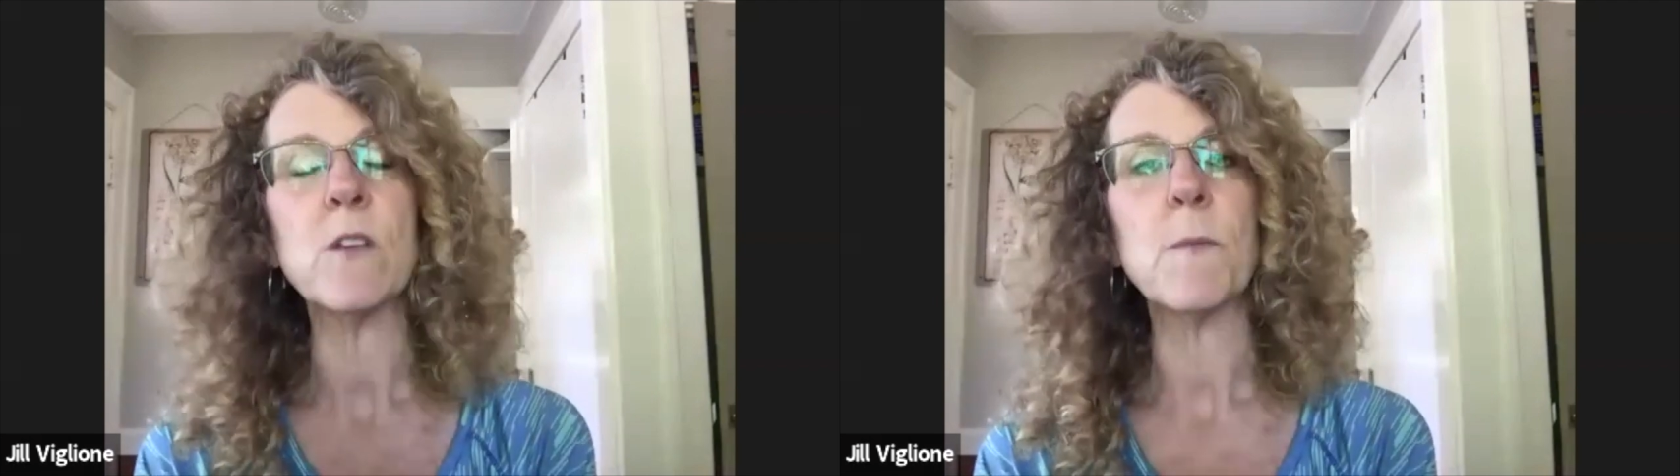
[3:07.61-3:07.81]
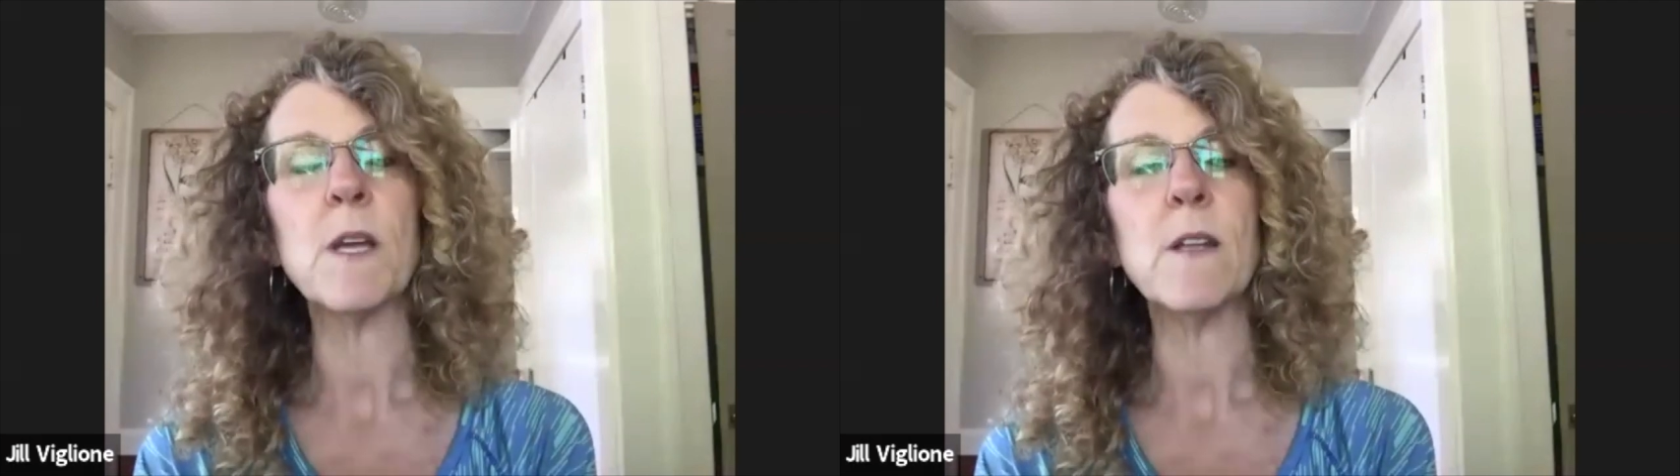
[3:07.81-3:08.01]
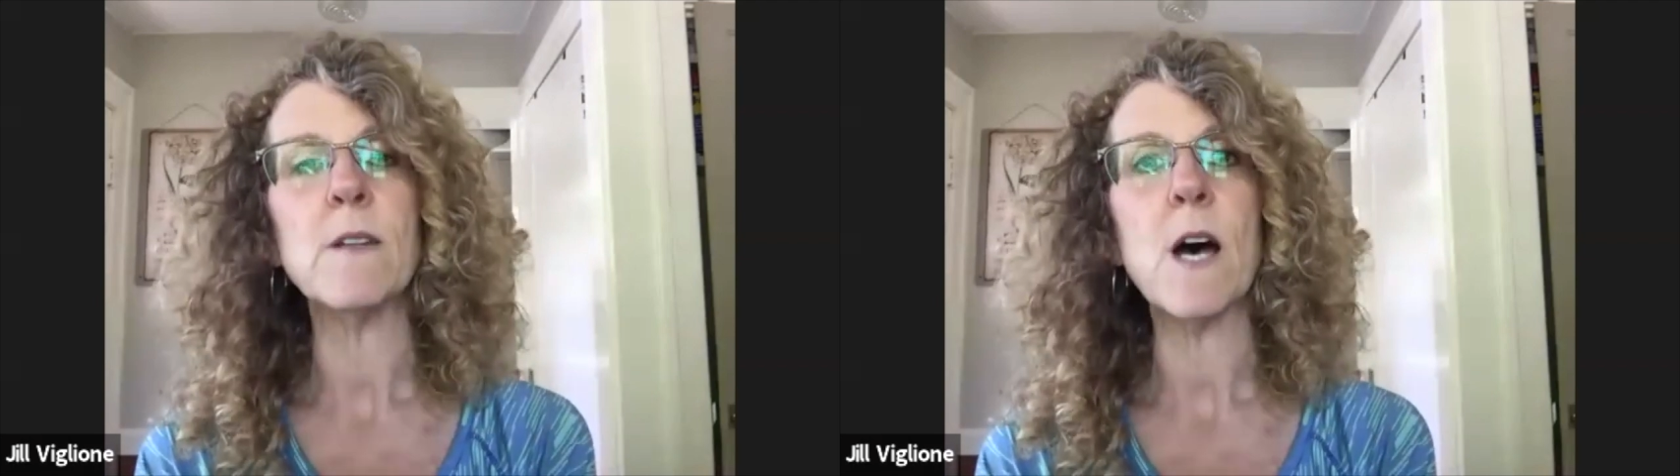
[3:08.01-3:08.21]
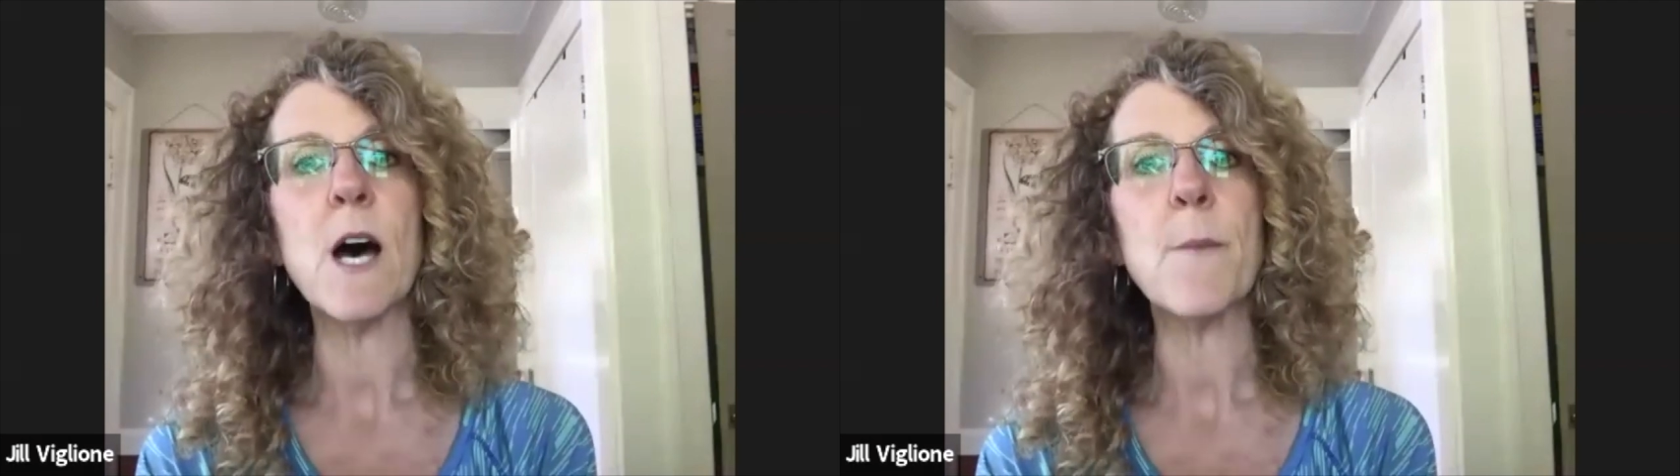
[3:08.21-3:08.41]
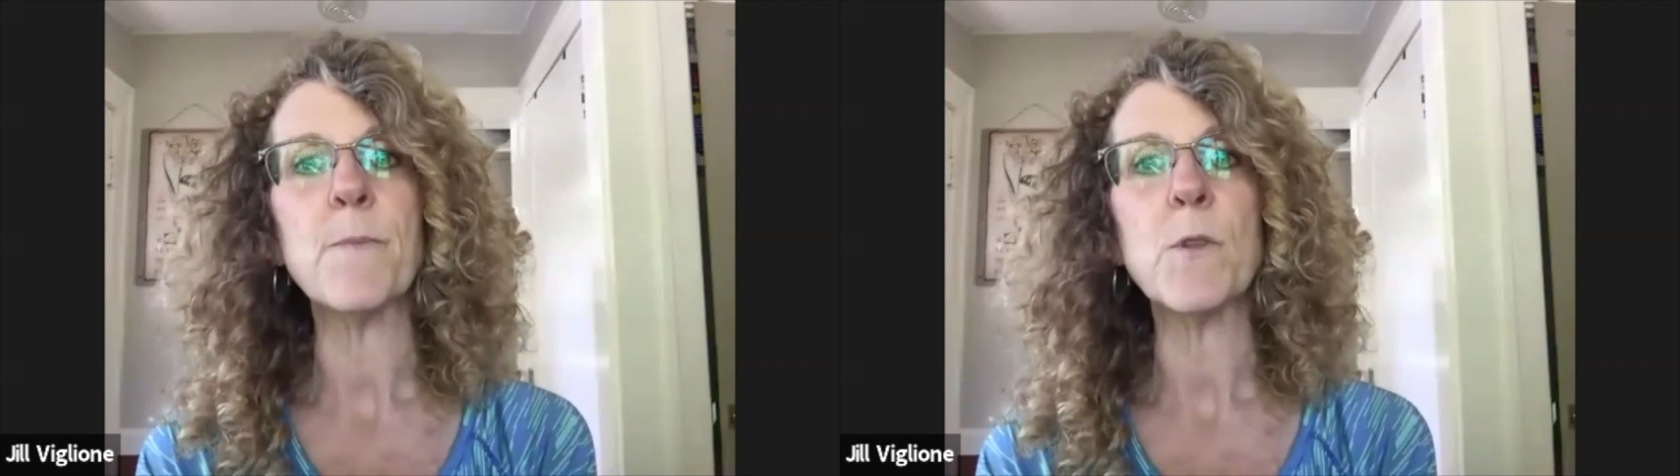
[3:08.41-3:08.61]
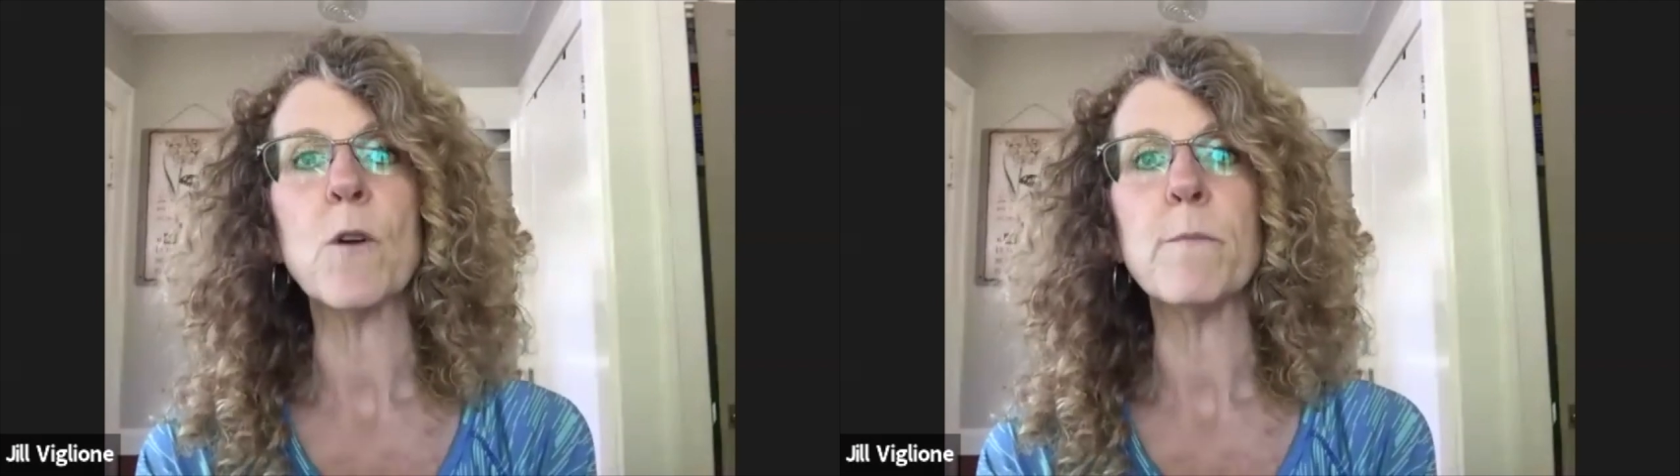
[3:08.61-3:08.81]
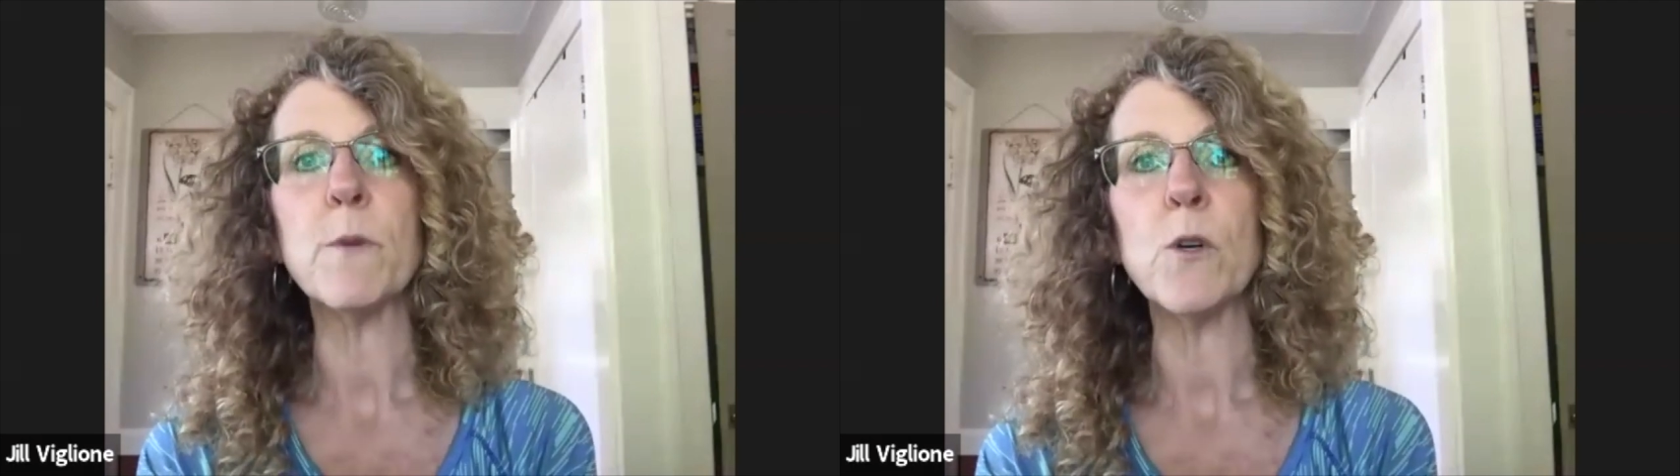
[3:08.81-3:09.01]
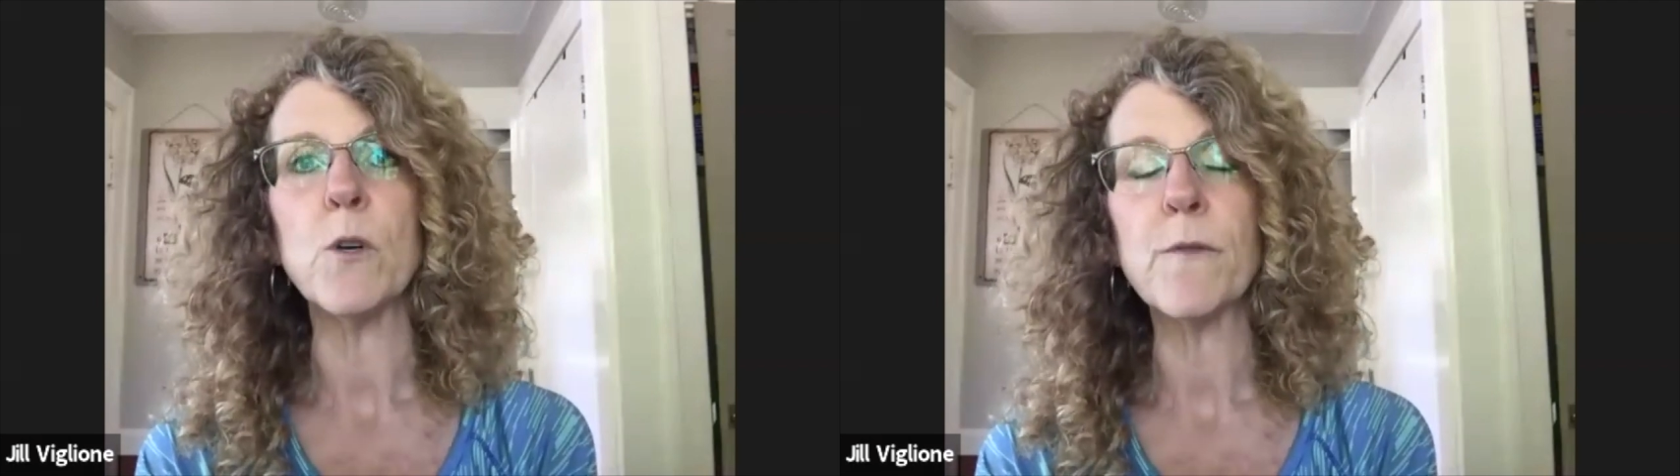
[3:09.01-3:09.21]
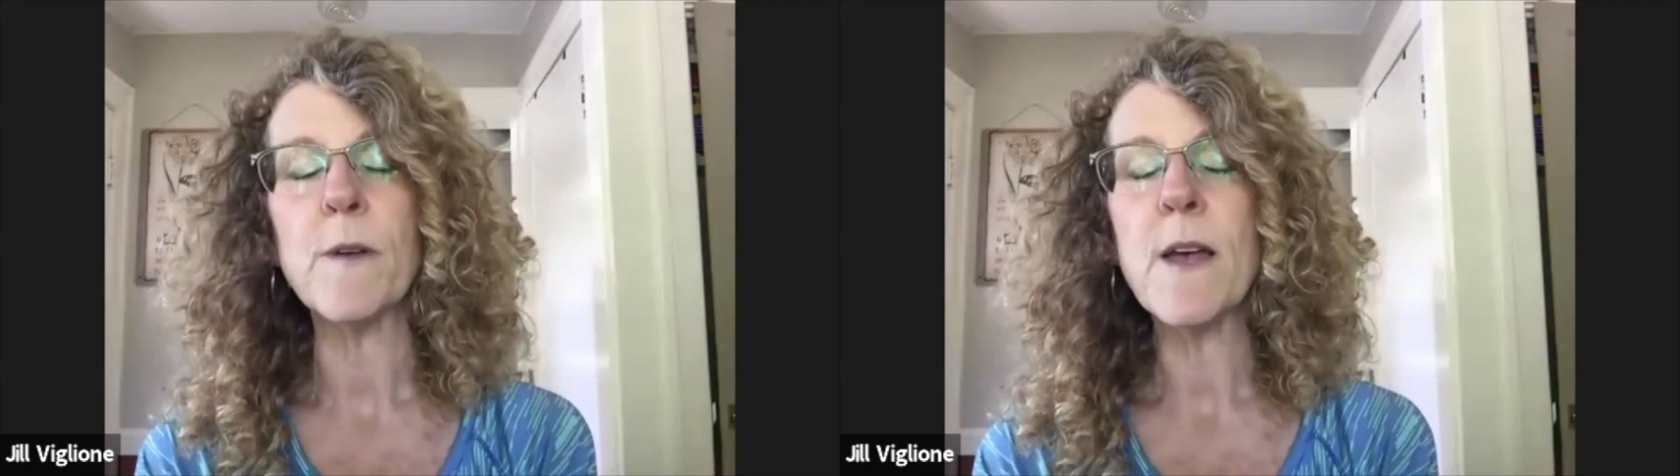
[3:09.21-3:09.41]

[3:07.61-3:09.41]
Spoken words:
your move.